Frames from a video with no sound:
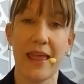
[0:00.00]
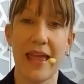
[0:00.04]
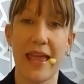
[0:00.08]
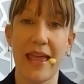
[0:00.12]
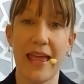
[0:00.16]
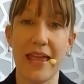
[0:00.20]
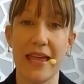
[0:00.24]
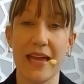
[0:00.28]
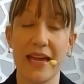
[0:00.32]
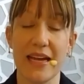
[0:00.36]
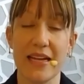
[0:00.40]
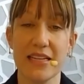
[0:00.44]

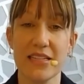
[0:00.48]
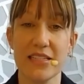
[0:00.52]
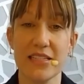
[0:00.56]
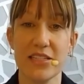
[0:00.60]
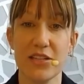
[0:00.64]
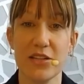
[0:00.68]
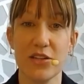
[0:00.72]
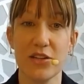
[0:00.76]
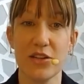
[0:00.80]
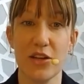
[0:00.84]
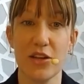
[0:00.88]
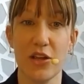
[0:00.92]
And
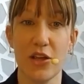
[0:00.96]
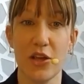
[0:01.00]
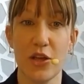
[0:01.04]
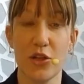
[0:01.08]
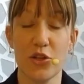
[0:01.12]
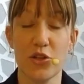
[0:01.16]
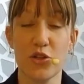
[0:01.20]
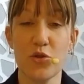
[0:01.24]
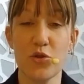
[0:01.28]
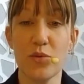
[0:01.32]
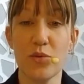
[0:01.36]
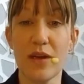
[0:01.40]

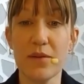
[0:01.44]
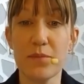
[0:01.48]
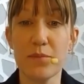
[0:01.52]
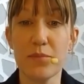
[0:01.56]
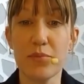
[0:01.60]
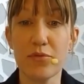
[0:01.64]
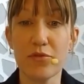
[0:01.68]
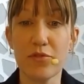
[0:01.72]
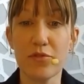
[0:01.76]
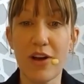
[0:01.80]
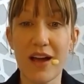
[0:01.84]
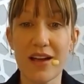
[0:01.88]
you can
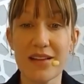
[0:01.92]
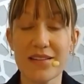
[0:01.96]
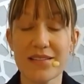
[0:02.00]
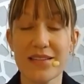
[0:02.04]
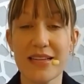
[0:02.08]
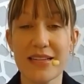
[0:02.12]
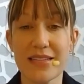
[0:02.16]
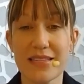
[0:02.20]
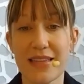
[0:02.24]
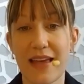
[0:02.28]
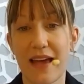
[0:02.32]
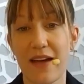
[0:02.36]

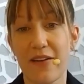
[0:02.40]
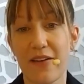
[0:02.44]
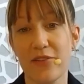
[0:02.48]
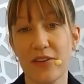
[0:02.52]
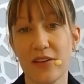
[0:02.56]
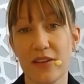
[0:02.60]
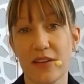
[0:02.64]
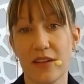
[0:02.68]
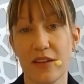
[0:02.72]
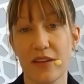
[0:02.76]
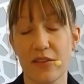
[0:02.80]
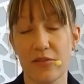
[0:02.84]
process that
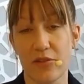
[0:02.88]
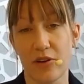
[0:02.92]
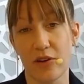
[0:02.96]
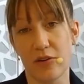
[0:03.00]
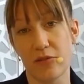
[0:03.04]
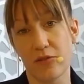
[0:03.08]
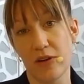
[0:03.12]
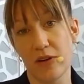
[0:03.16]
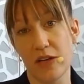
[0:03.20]
feeling through.